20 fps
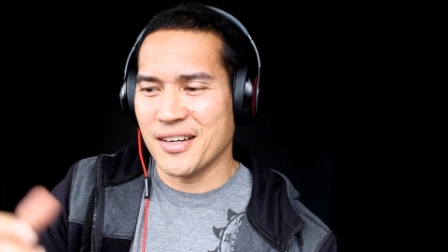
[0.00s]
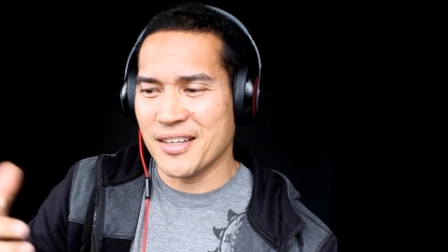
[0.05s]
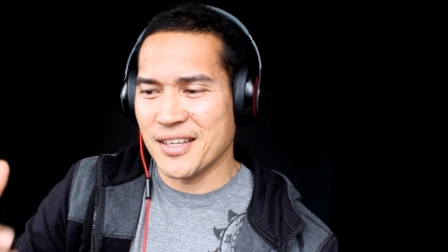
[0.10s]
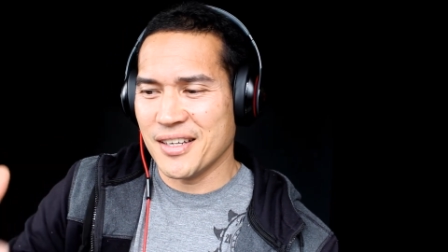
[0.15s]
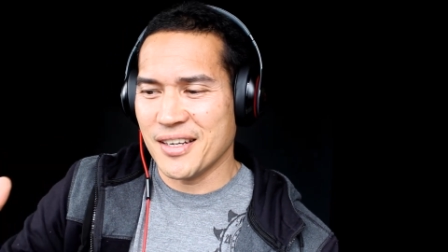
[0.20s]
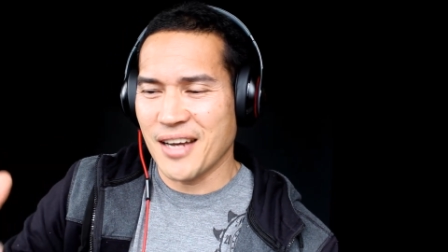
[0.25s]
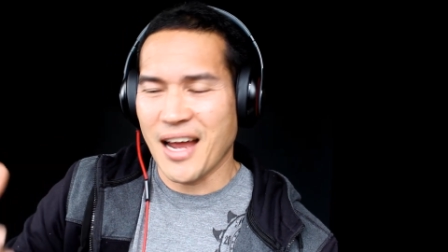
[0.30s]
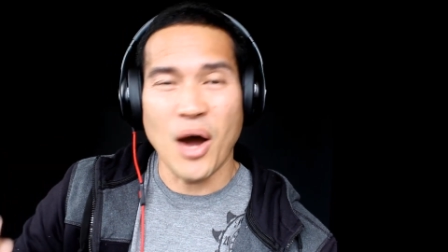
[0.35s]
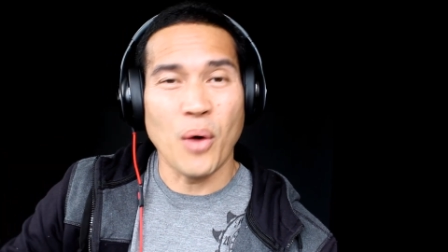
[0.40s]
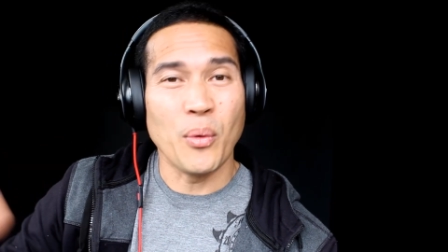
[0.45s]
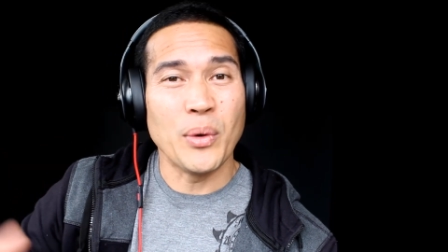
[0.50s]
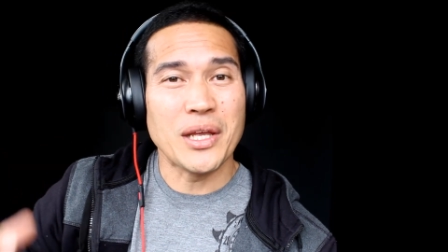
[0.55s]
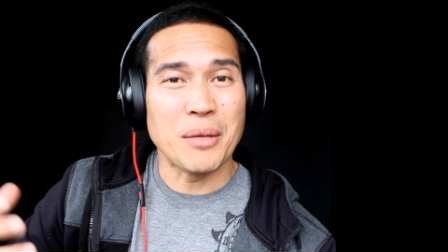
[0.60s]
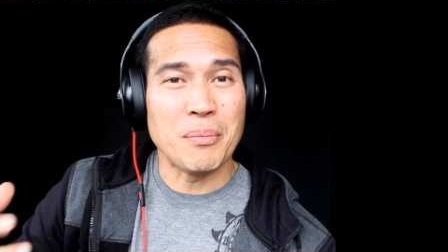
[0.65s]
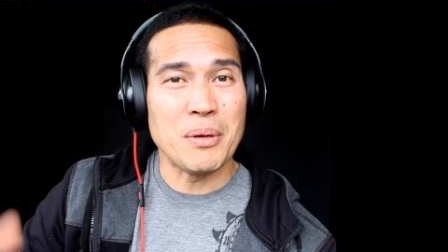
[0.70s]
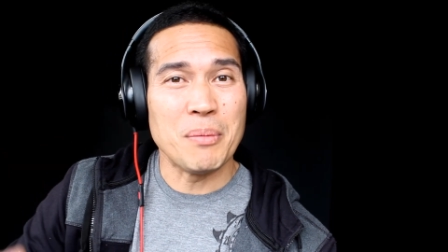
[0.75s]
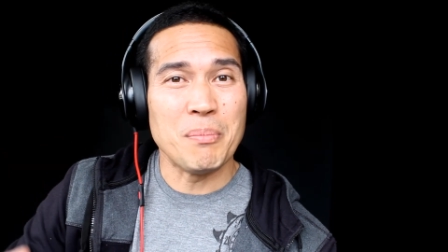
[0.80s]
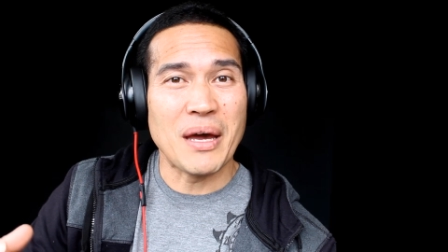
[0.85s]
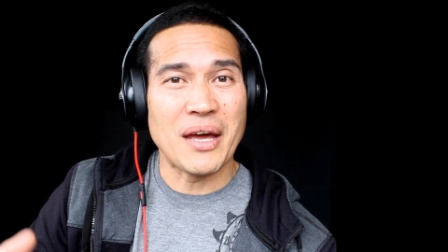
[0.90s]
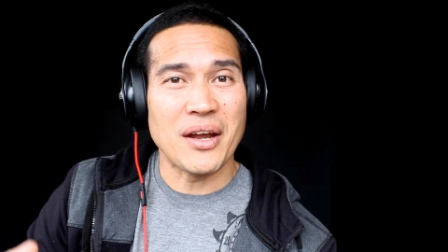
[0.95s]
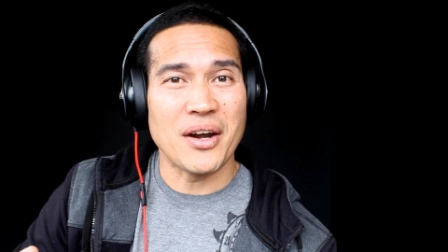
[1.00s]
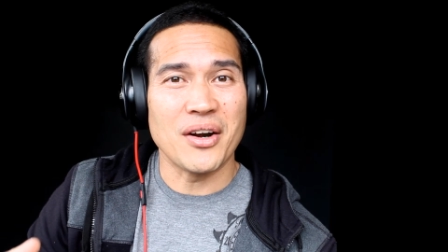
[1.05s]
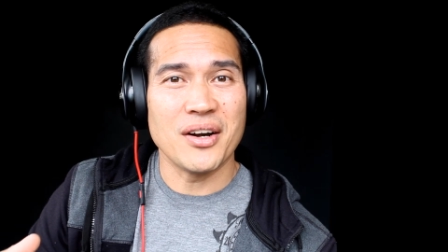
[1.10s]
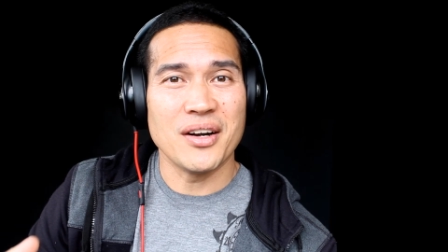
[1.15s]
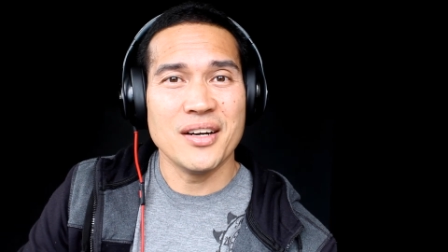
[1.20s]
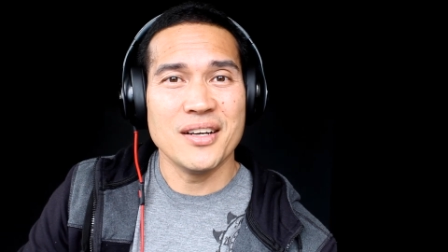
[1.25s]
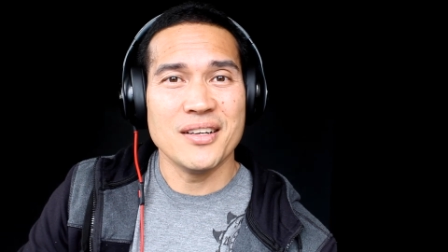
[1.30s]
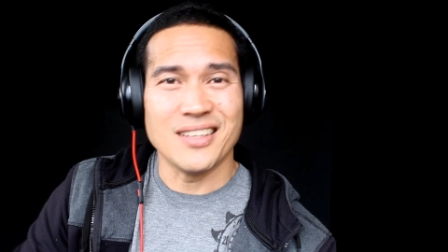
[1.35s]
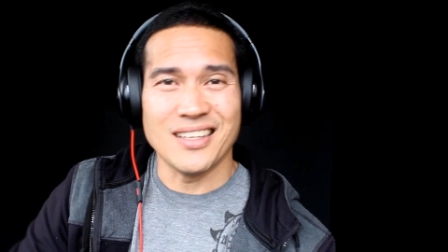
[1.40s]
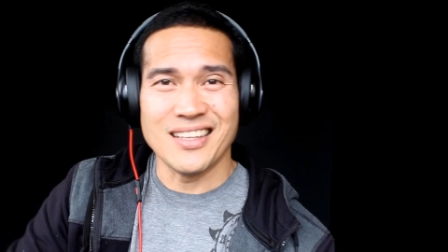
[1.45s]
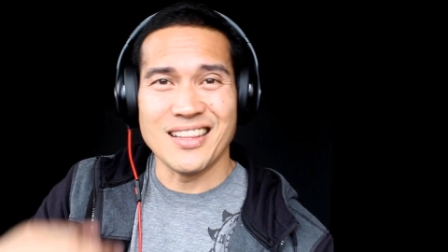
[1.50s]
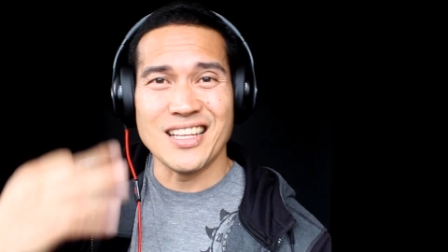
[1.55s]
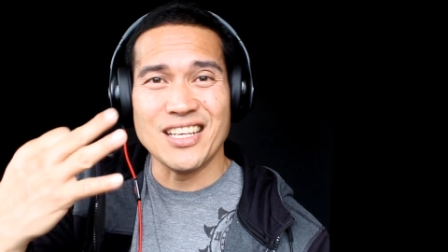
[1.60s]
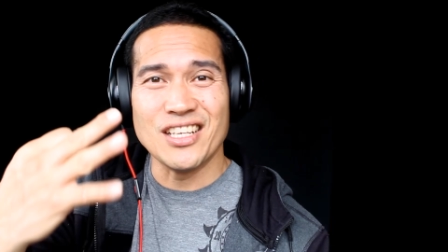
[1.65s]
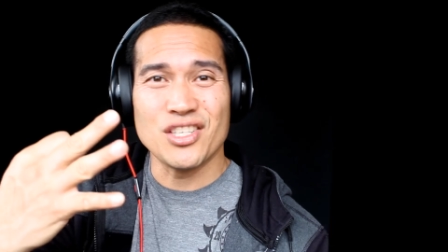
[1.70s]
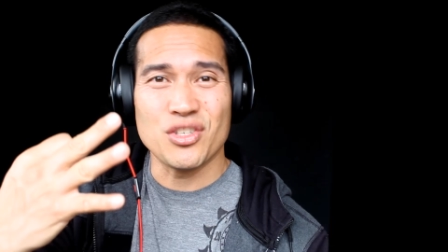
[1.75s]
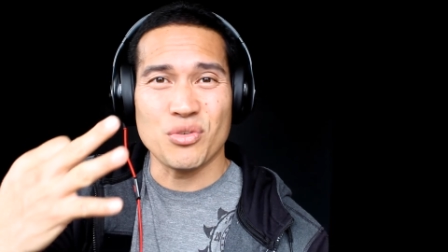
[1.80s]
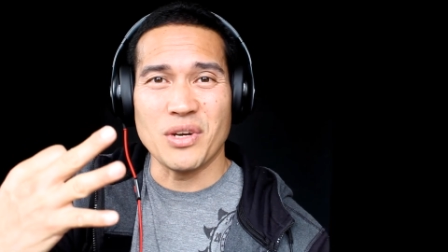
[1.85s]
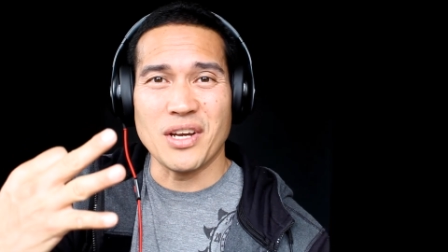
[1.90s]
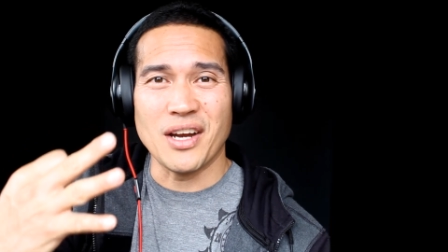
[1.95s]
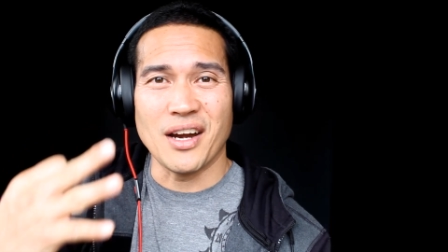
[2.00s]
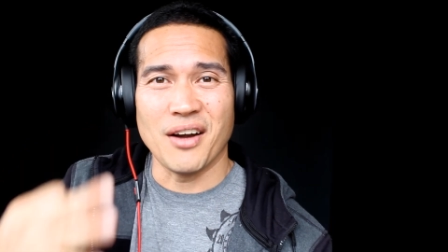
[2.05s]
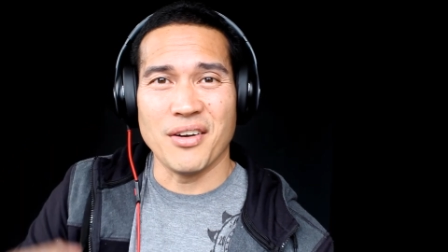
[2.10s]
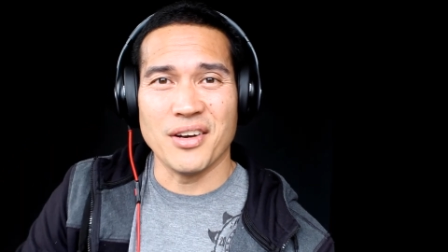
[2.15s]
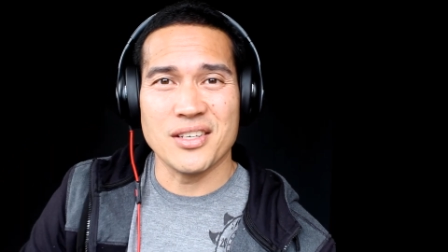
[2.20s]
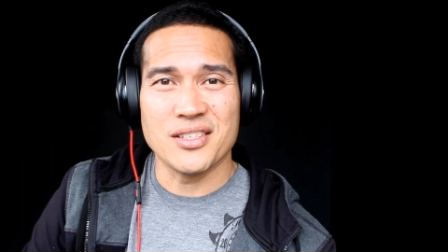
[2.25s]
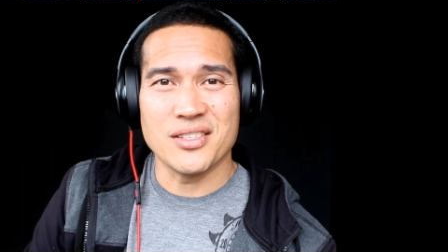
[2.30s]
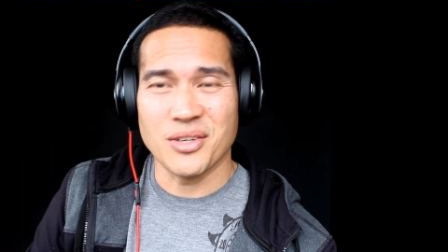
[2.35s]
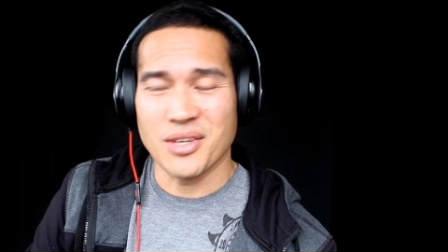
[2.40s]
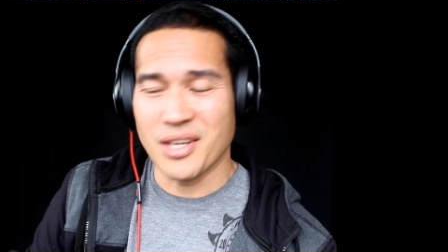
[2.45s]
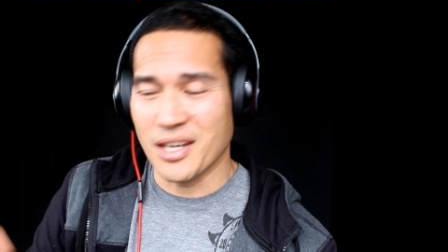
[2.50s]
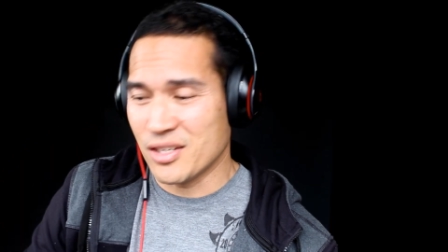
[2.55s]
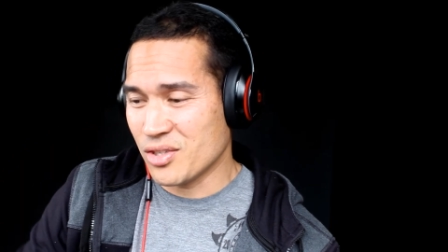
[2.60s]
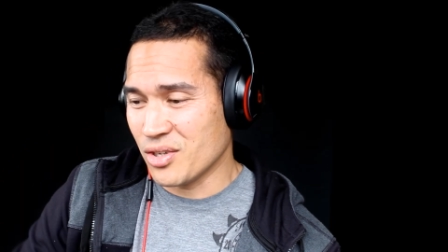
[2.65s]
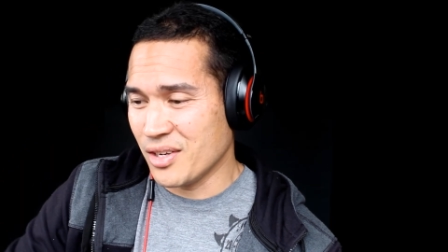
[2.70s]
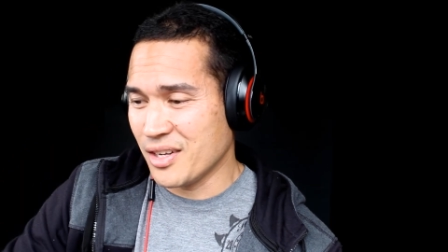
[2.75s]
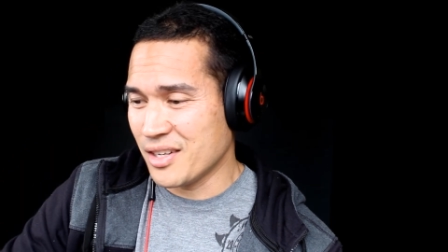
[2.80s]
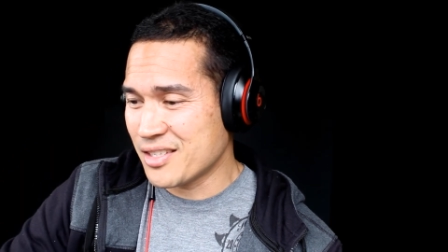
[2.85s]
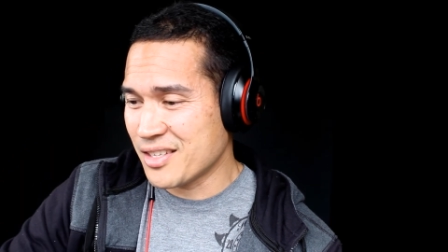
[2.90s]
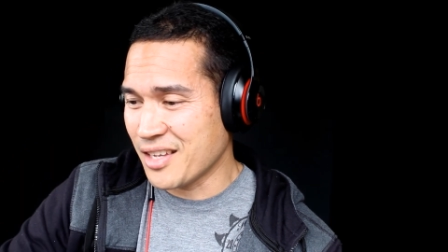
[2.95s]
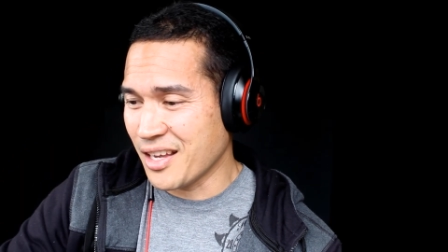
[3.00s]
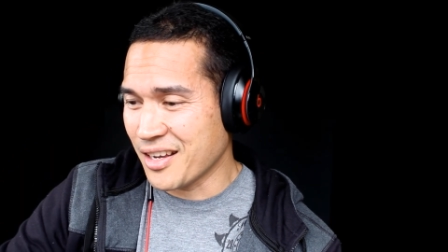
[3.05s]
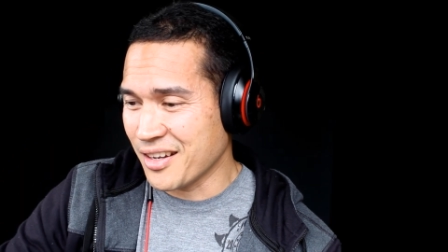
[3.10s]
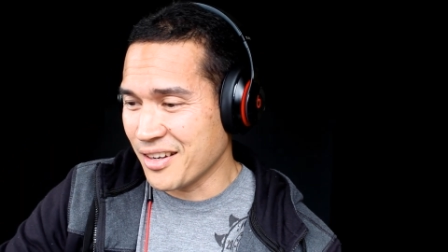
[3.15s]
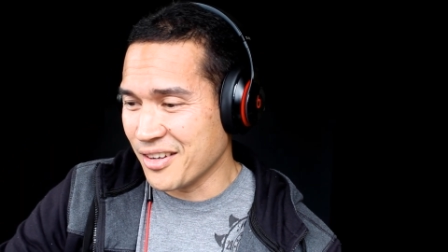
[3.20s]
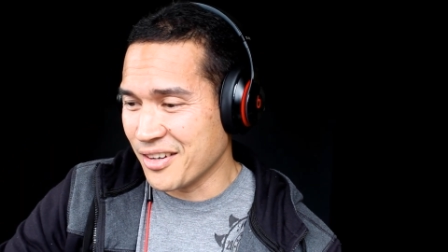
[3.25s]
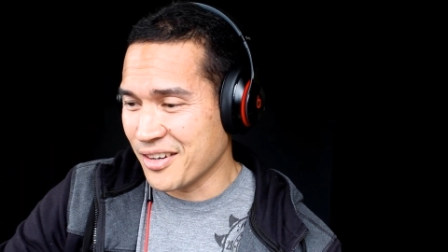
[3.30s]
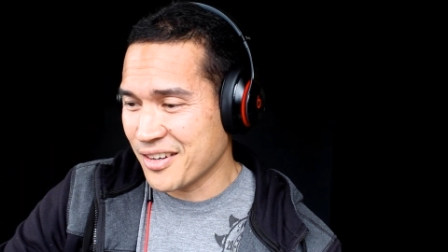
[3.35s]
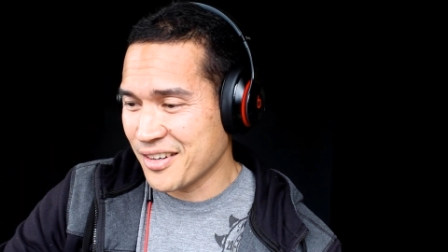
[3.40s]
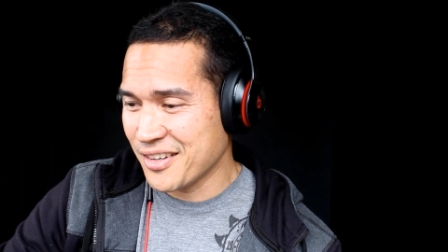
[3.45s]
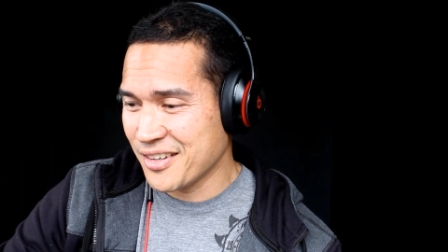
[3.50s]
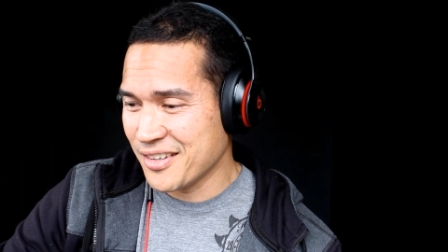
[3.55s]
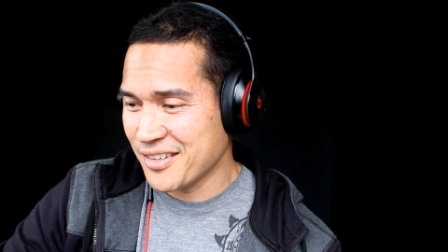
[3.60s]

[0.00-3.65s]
in how we can be better in these 3 areas. Okay, so let's take a look.